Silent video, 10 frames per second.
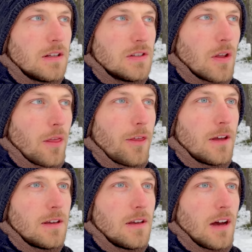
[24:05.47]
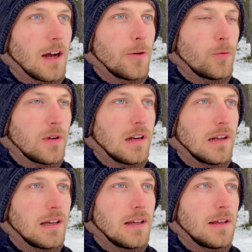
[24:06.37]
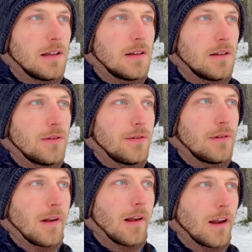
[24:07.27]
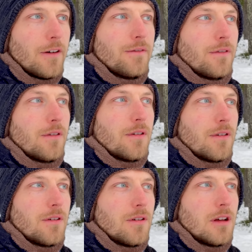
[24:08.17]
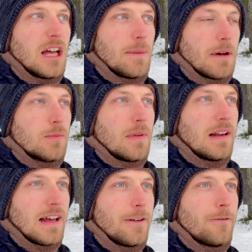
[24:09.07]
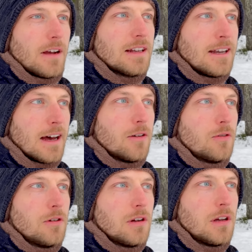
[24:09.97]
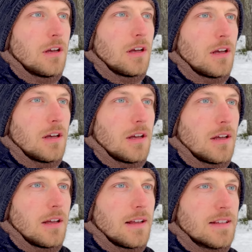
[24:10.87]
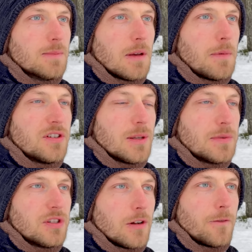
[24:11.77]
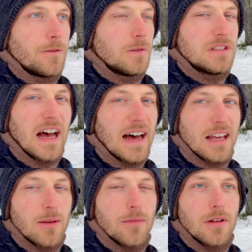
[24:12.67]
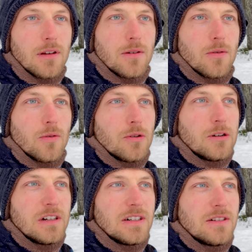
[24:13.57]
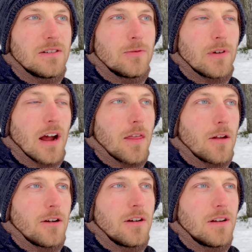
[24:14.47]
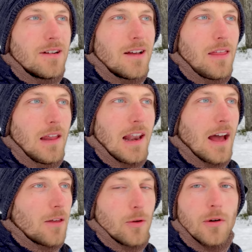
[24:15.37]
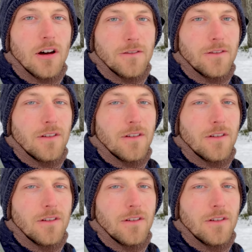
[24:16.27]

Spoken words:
Something I really love about my life right now is my perception of time, or rather, the lack thereof.